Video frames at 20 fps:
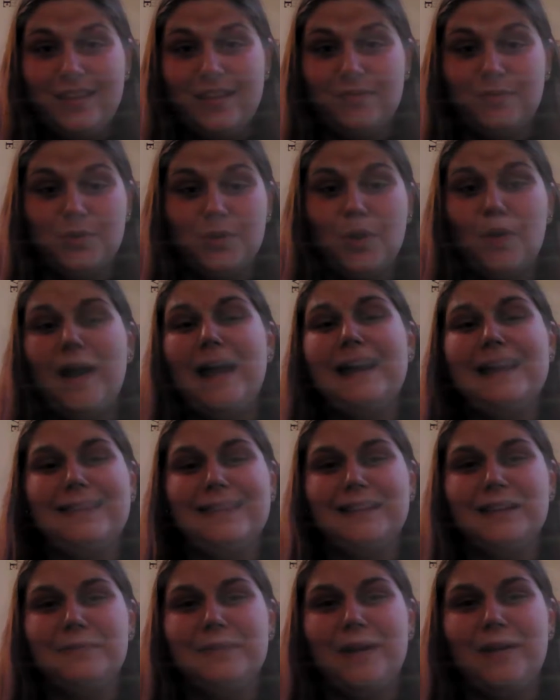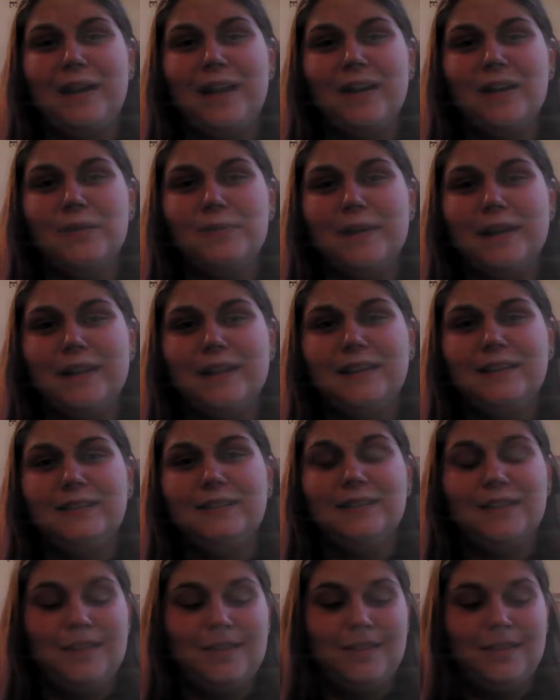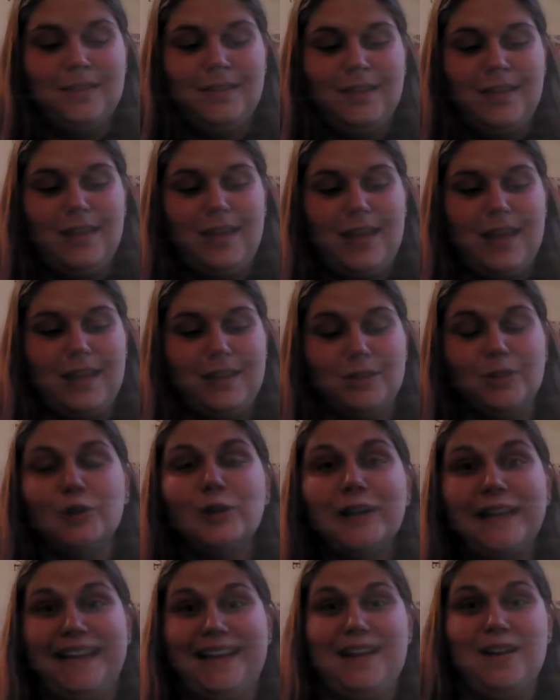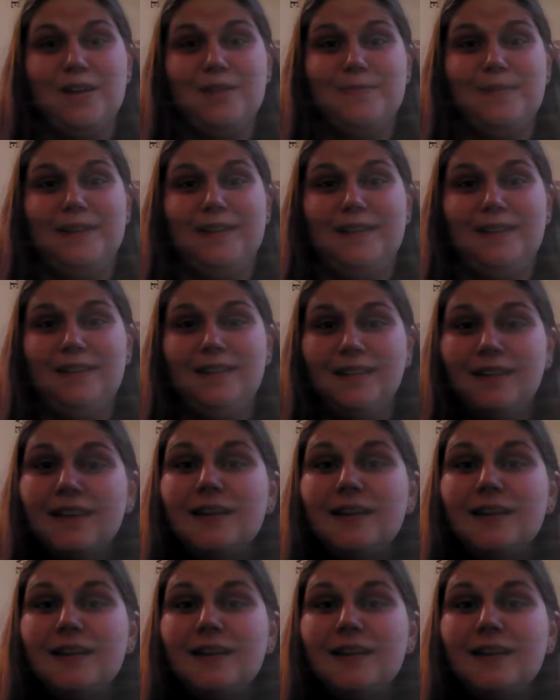If you know anything about Arabic and learning Arabic,